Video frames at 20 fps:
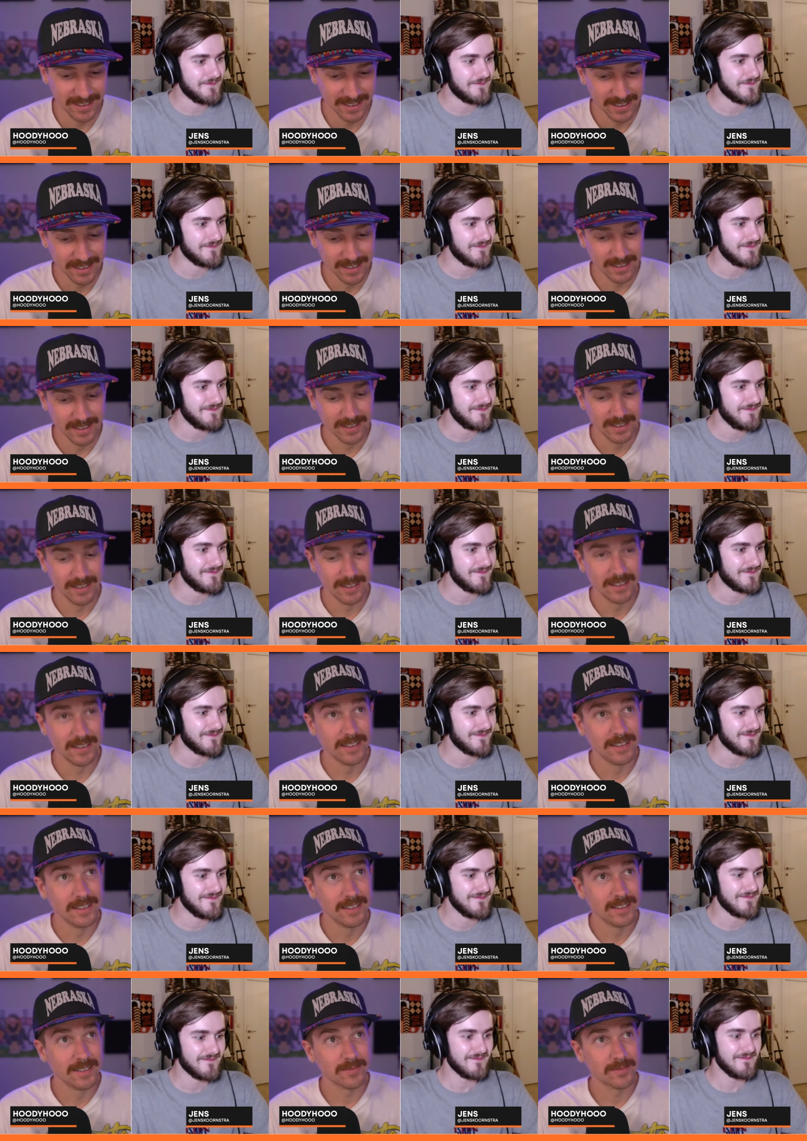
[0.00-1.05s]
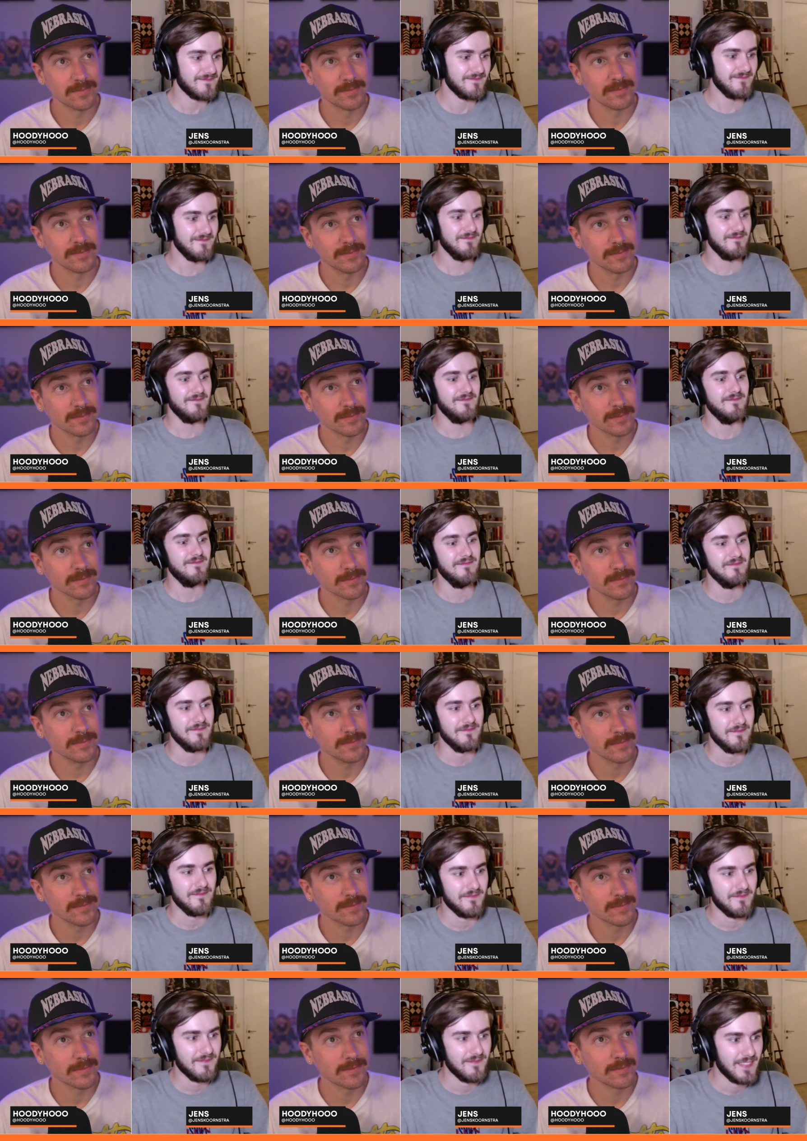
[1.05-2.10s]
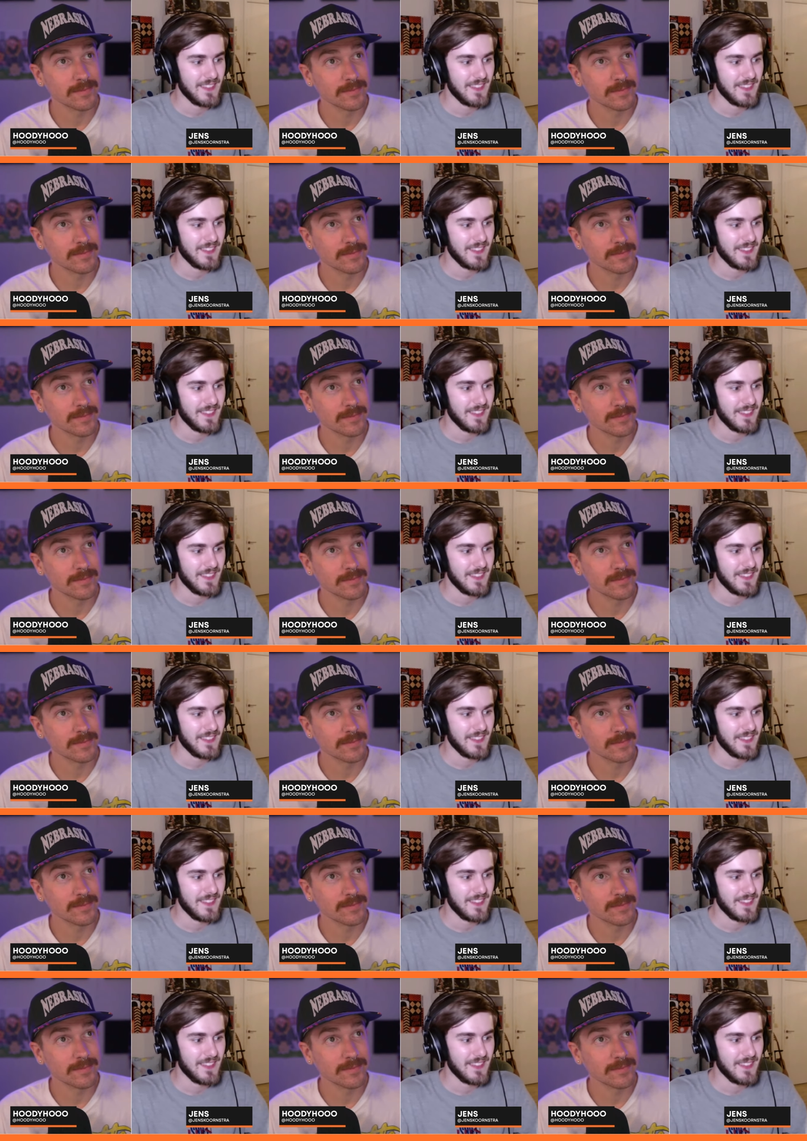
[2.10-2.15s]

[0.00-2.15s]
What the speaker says: (no one is talking)